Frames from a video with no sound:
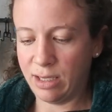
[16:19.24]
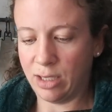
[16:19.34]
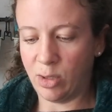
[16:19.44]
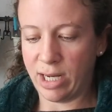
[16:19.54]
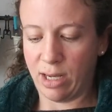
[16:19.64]

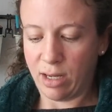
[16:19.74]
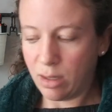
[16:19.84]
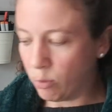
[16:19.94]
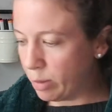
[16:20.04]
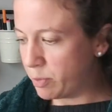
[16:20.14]
Okay,
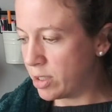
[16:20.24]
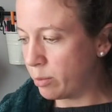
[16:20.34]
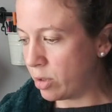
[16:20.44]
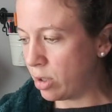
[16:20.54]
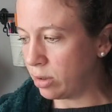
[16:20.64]
WIP
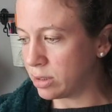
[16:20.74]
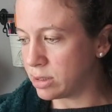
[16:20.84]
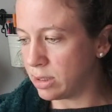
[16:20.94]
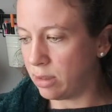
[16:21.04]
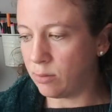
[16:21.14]
number, let's
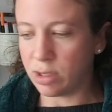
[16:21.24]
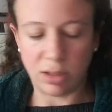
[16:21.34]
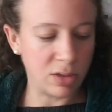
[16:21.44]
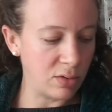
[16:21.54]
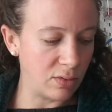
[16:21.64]
see. 1,
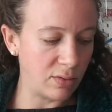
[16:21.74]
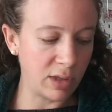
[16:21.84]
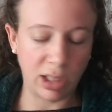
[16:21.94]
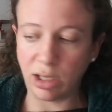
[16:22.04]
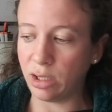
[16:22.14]
2,
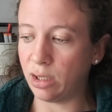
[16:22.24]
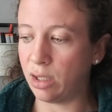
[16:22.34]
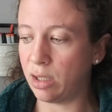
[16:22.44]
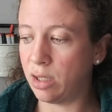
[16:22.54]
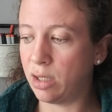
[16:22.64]

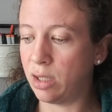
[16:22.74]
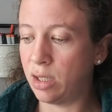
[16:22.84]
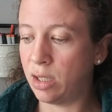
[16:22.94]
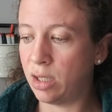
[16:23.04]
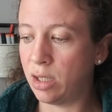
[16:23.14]
3.
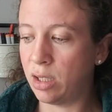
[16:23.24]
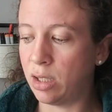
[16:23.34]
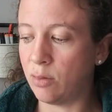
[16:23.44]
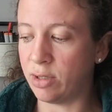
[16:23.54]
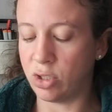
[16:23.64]

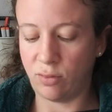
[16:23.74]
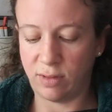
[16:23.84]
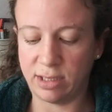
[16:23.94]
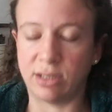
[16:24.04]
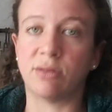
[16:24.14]
1, 2,
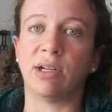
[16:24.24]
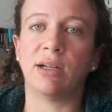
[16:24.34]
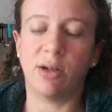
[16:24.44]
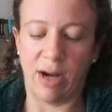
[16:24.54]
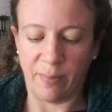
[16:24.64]
this is 3,
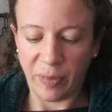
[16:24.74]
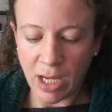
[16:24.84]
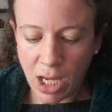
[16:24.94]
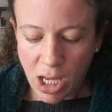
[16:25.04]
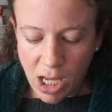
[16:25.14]
okay.
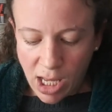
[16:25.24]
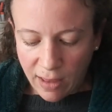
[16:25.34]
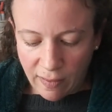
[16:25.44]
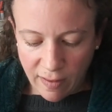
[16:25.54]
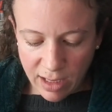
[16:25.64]

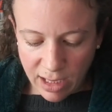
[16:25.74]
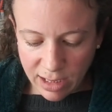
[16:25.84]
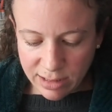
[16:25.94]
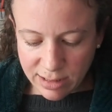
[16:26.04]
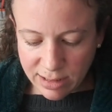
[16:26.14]

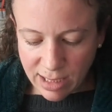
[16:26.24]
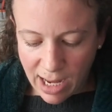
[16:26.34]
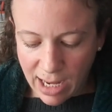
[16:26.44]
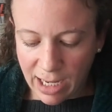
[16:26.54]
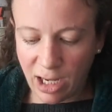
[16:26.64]
This
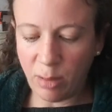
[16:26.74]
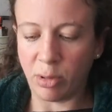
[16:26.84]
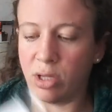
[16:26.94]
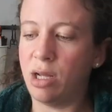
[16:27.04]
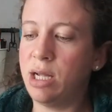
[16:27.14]
I
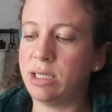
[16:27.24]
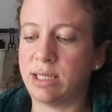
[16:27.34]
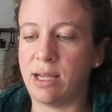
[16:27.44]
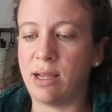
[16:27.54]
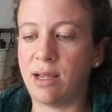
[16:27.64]
bought
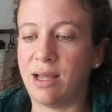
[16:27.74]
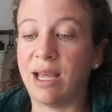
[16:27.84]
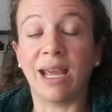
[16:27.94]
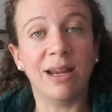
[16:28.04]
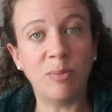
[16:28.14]

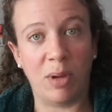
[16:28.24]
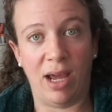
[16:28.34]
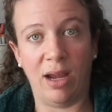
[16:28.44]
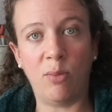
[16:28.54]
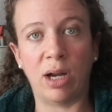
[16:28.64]
in
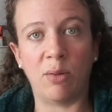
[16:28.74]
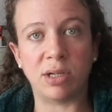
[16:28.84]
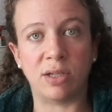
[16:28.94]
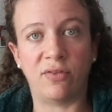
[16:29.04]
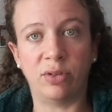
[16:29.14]
May when I went
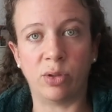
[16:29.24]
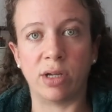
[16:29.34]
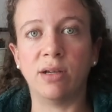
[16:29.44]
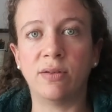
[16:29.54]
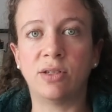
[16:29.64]
to
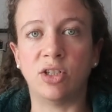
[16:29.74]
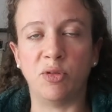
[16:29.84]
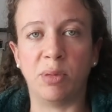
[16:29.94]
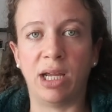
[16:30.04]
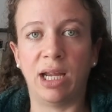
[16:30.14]
Florida to
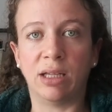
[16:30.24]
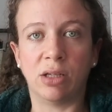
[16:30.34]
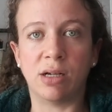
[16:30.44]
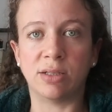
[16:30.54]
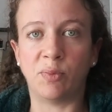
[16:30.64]
my
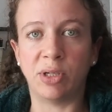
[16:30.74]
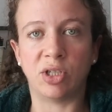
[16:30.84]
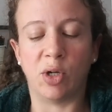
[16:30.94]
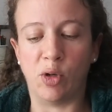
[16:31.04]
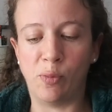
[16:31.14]
in-laws'
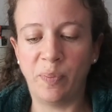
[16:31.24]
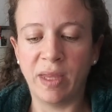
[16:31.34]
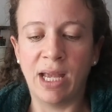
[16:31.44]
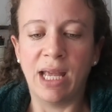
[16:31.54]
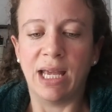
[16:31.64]
winter home.
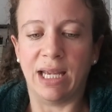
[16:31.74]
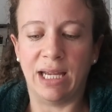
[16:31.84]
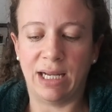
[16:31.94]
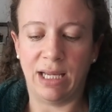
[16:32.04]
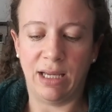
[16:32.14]

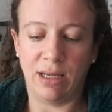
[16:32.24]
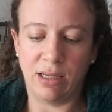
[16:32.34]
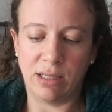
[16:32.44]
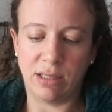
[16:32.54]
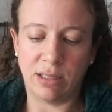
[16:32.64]
It
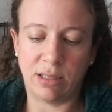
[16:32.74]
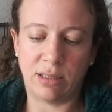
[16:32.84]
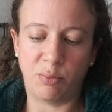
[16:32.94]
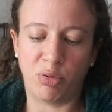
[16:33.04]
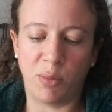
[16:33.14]

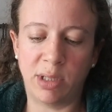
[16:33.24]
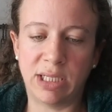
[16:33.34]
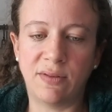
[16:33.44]
is Primitive